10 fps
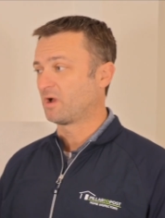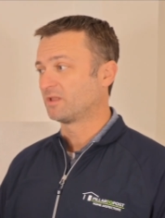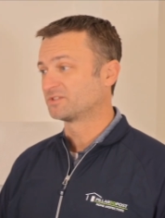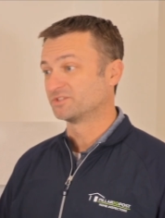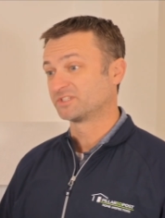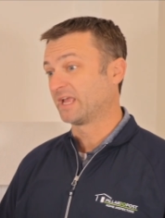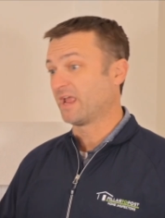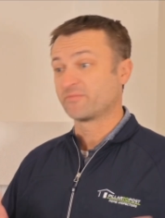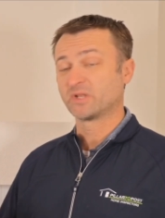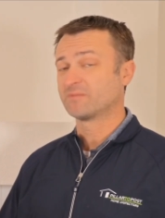that call us and just say,
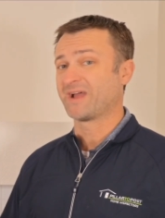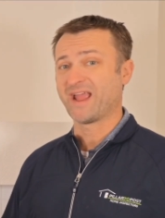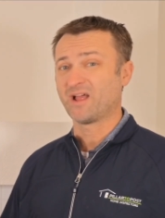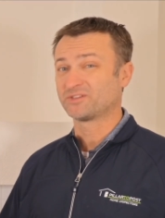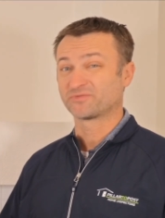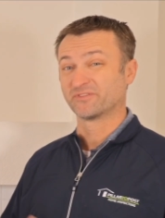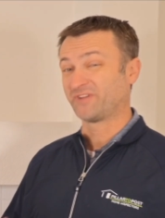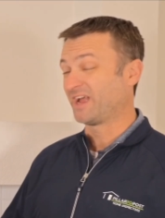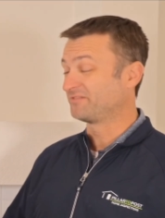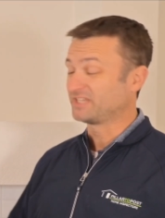hey, I've been in my house for
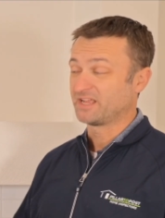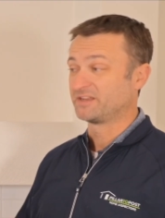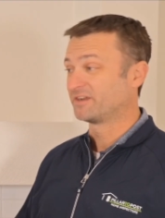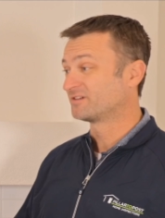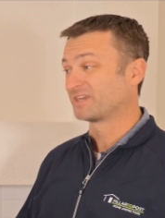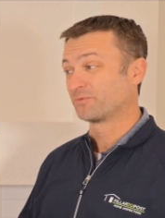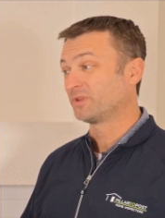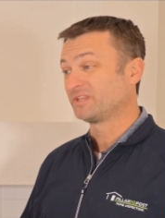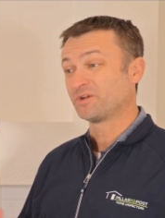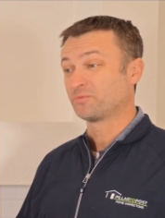five, ten years. I
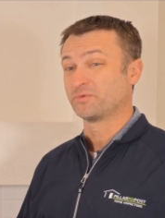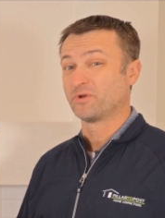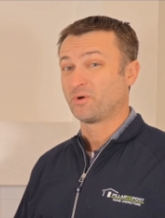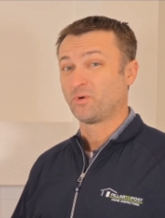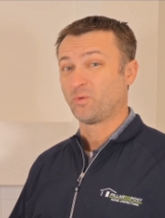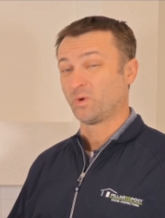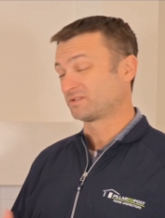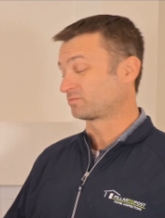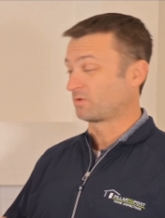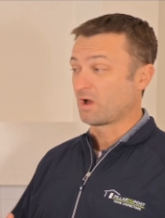really don't know
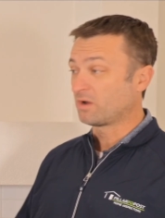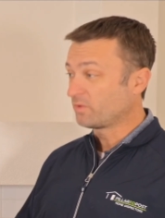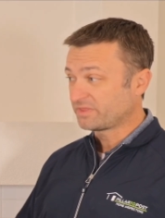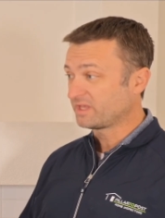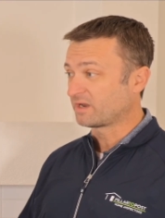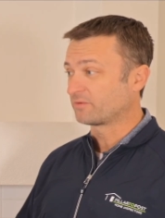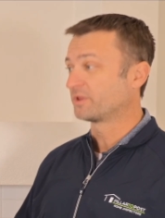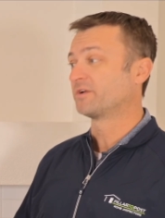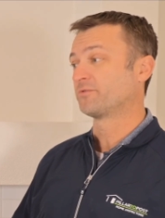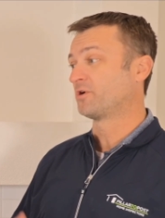what's wrong with it. I
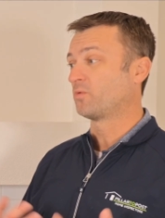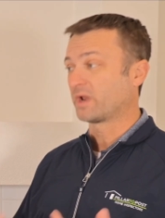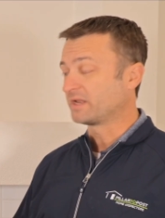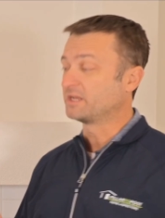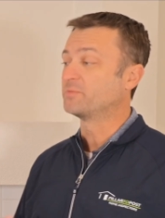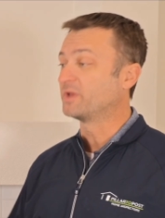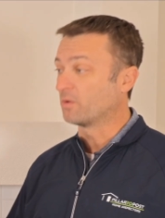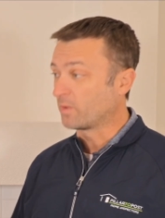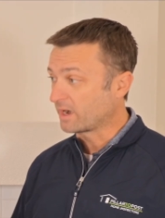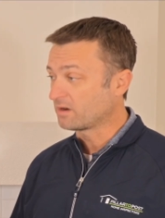really don't know what I need to be
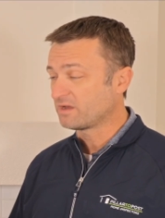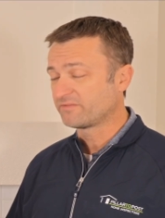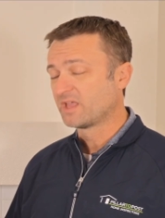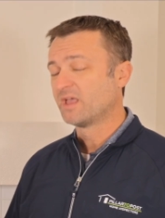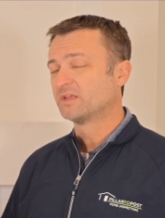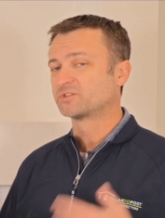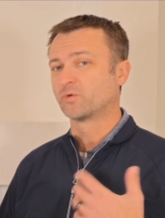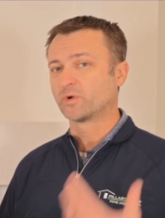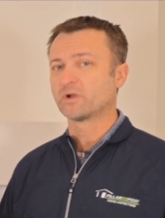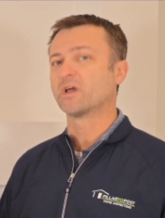aware of.
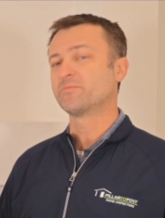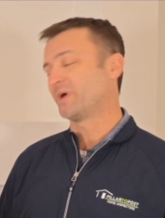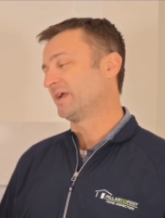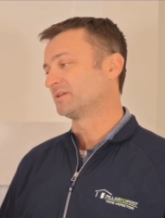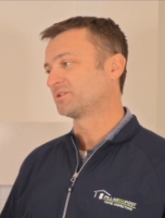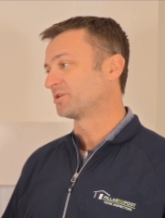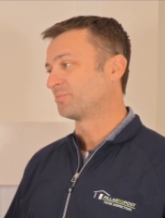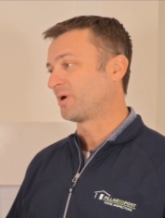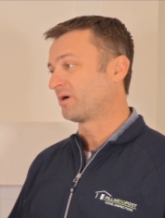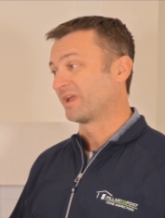So we're an unbiased
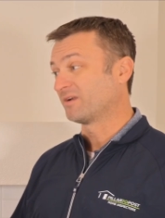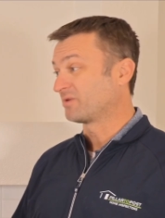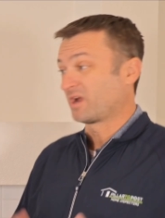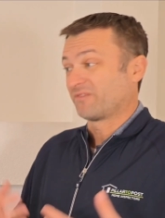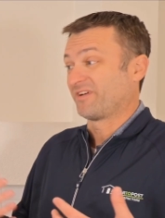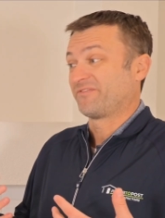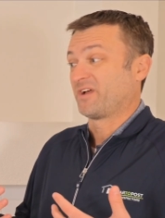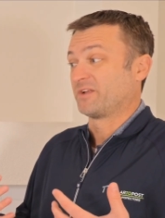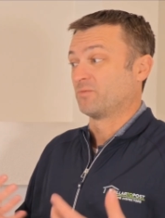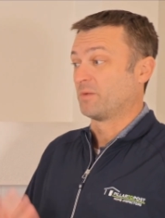third party. I don't care if I
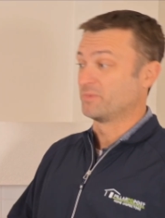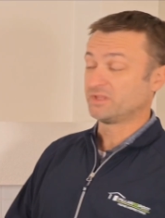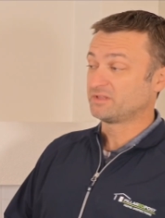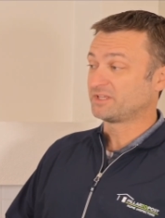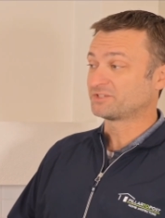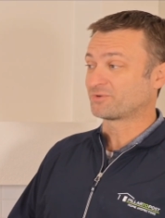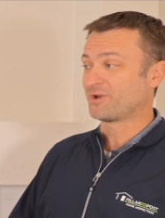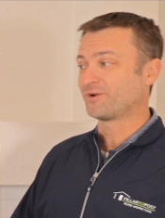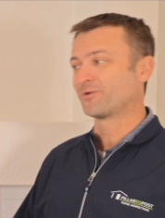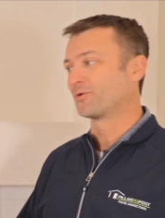find a million things
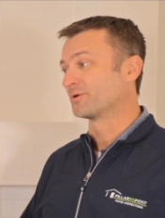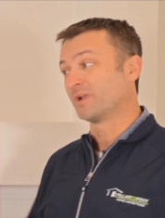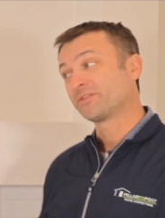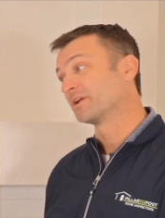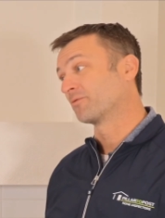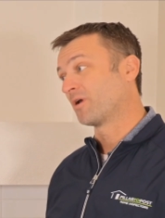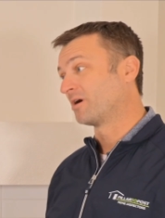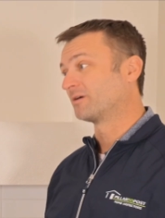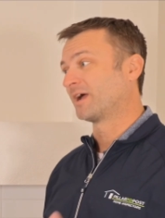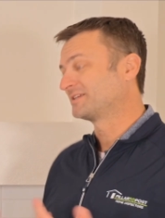wrong or nothing
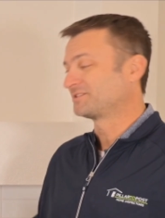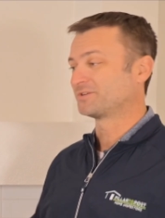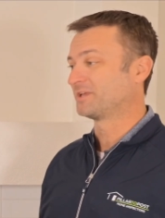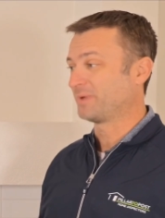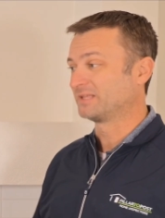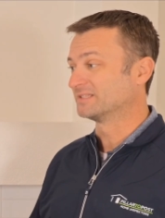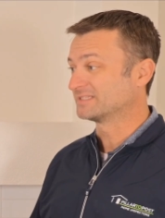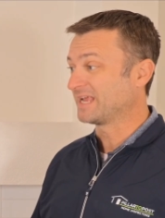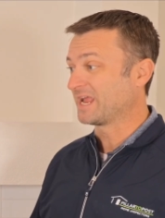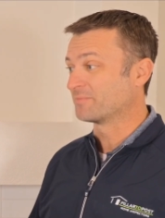wrong. I still get paid the
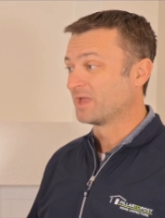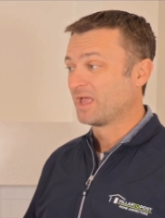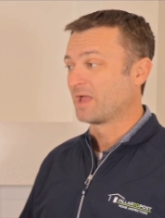same